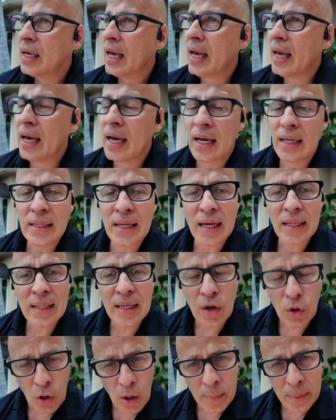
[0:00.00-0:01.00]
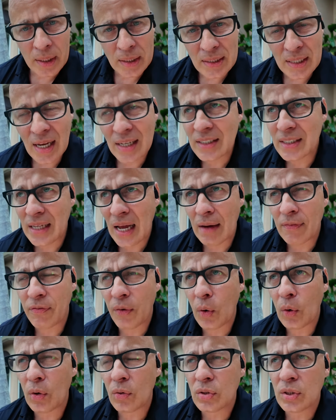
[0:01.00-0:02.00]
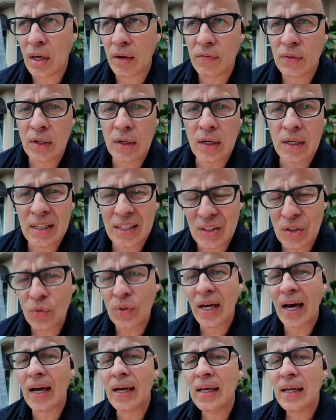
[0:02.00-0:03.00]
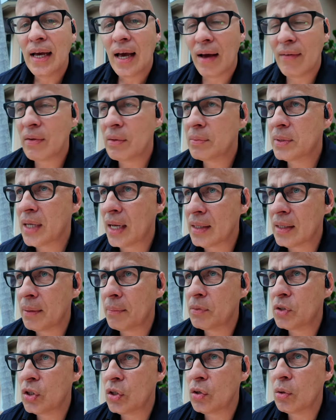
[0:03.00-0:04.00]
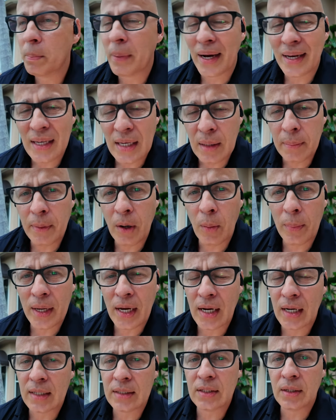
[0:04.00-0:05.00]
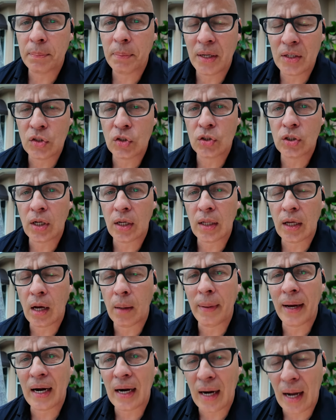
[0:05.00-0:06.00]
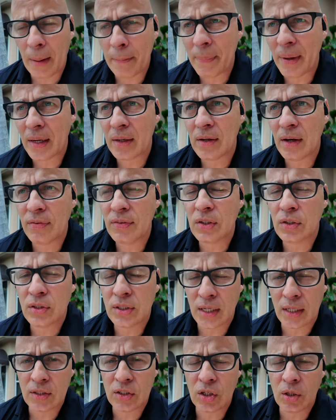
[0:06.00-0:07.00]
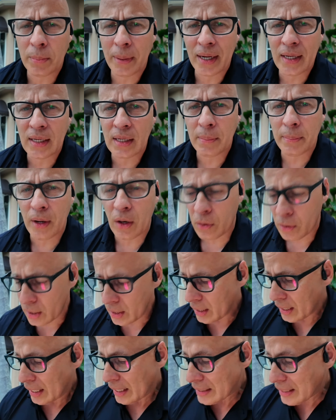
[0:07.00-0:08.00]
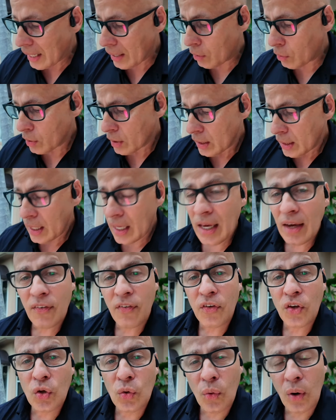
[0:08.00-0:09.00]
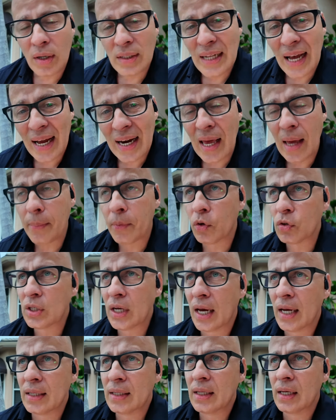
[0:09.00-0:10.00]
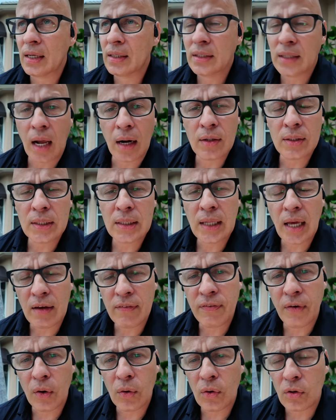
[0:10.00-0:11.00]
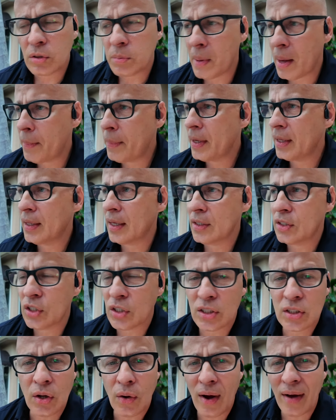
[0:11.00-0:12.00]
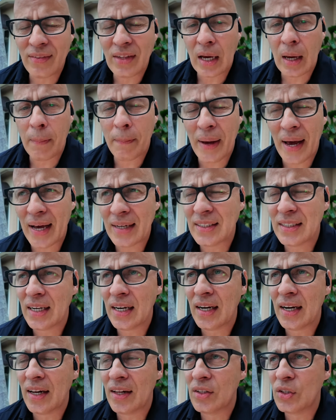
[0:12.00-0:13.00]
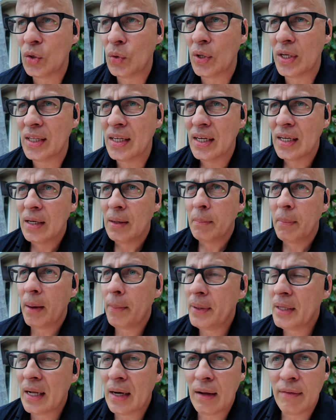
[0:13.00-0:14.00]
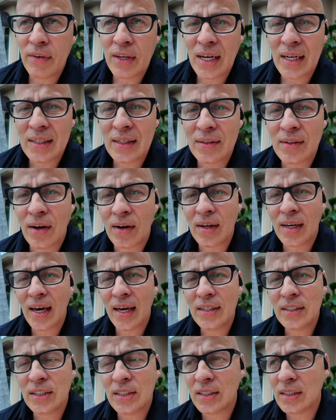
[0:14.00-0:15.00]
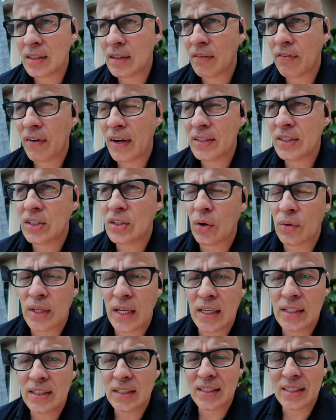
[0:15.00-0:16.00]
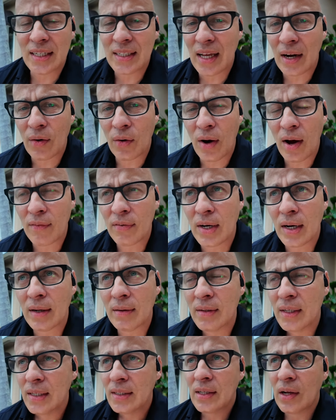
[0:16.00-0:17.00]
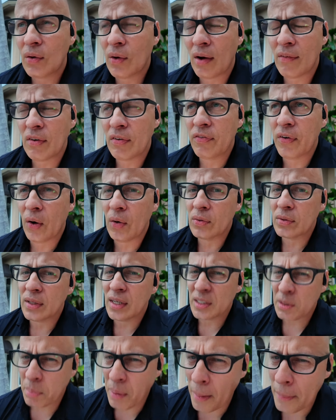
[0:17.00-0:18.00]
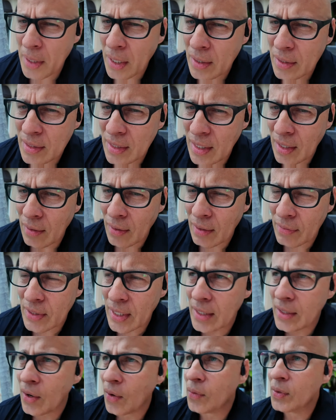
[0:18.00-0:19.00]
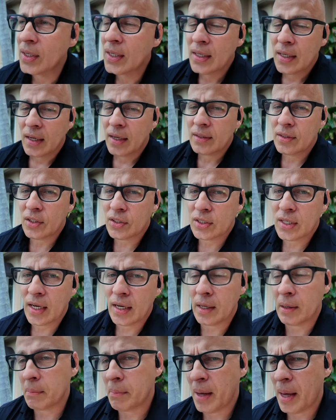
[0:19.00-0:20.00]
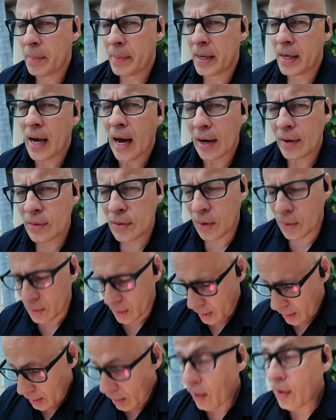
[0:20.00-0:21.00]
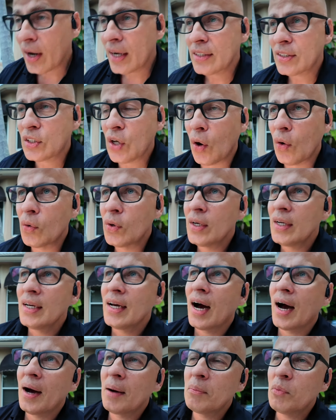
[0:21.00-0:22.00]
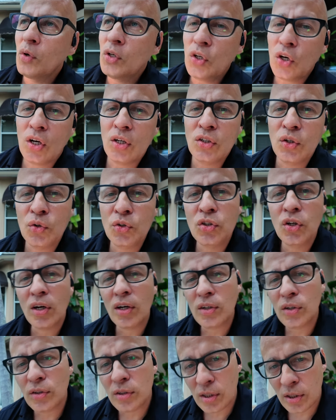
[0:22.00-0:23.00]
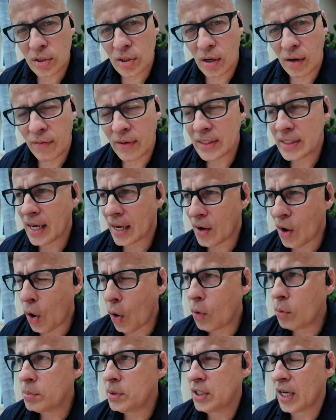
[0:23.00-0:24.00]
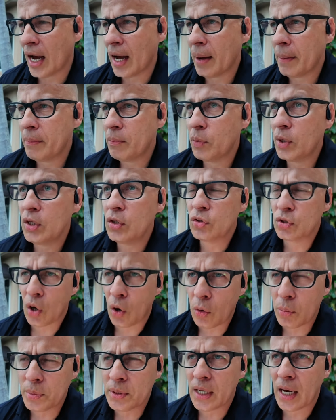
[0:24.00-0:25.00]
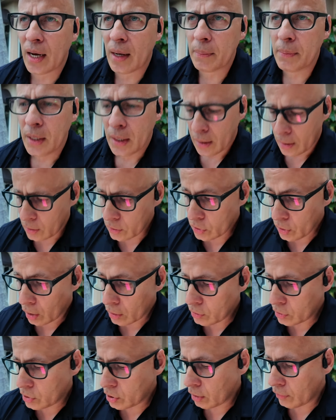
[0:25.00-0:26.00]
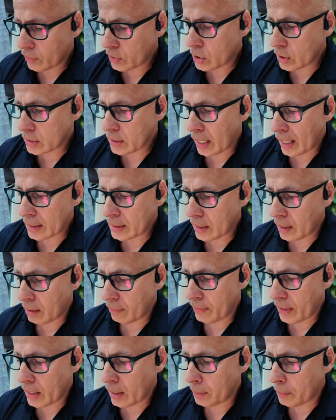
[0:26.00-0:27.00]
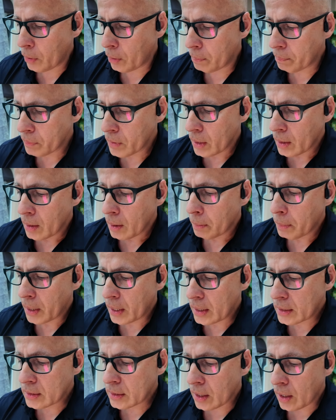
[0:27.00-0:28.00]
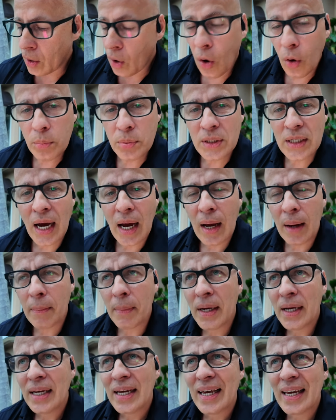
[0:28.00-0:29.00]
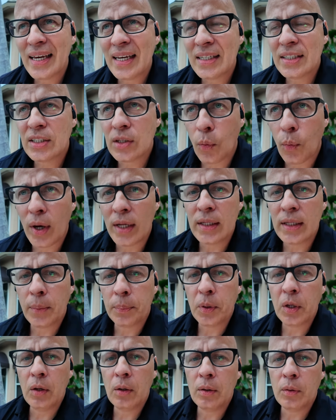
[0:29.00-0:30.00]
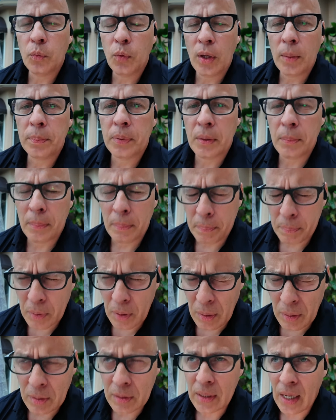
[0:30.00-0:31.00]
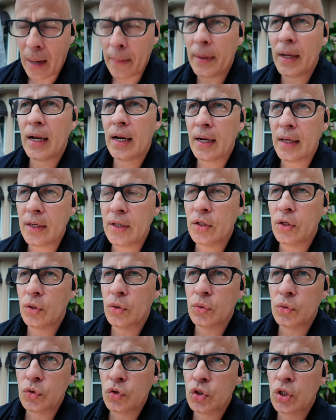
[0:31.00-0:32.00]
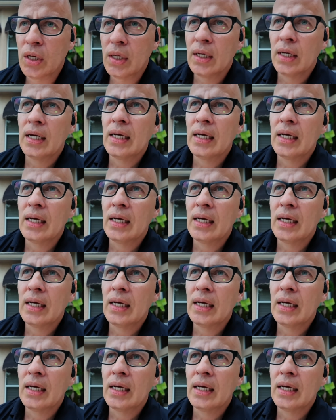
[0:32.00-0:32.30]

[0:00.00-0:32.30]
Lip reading: And they're able to snap photos. If they're going to do that, have them send them to you by email, because their pictures are going to come out a lot better if they're sent to you by email. Now, if you are not able to get the seller to take photos, maybe they just don't have the capacity to do it. Maybe they're living in the dark ages, in the Flintstone ages, and they don't have a phone. It's probably a good deal if they don't. Just kidding. Maybe. I don't know. All right. So what you can do is you can use a service like HomeJab. We use HomeJab. There's other services like that available, but it's HomeJab is the one that we predominantly use.